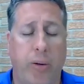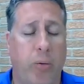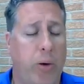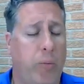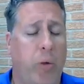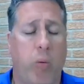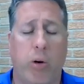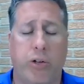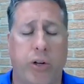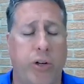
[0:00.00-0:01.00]
Maybe we, we
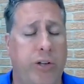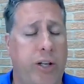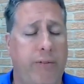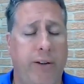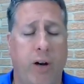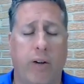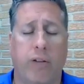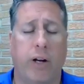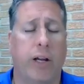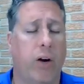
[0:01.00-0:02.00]
want to turn the TV off
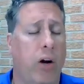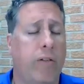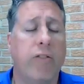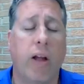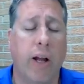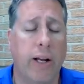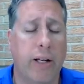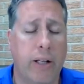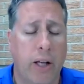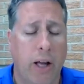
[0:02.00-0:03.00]
or get offline
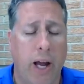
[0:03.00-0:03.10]
and,